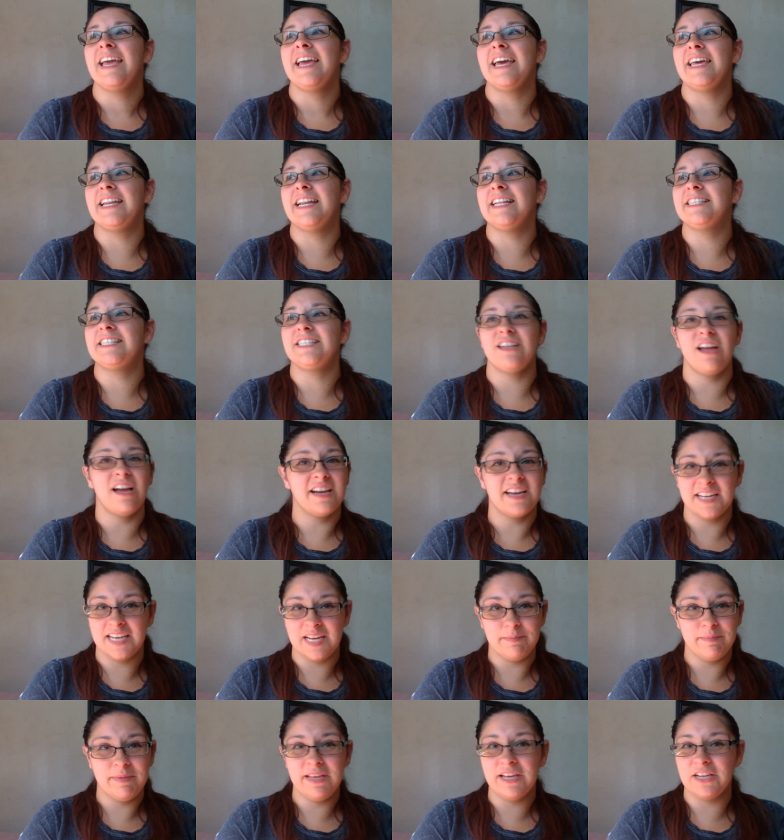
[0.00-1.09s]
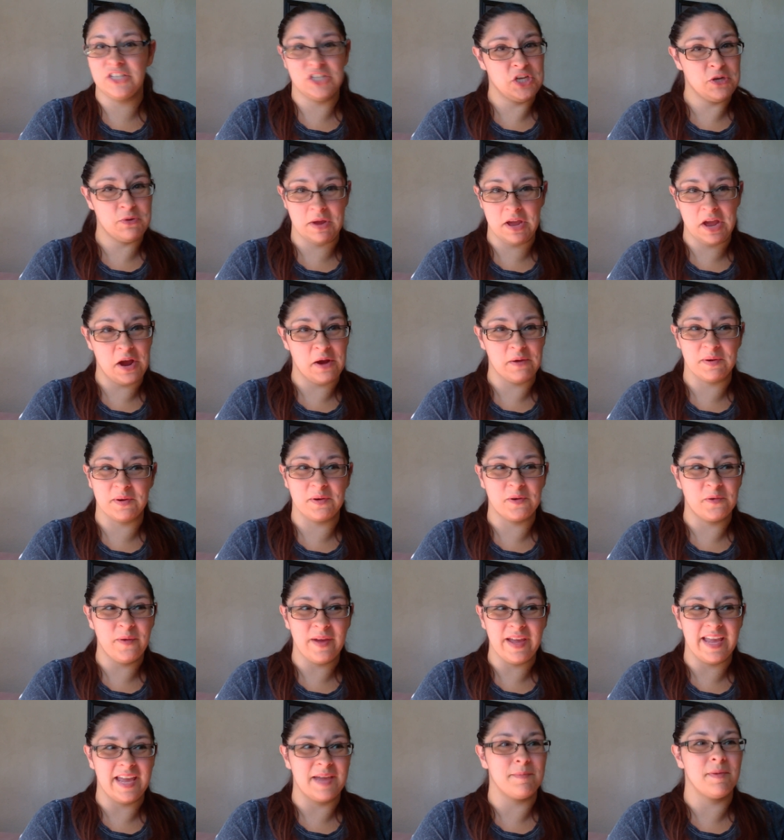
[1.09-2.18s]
And it's not going to be a 2-hour wait.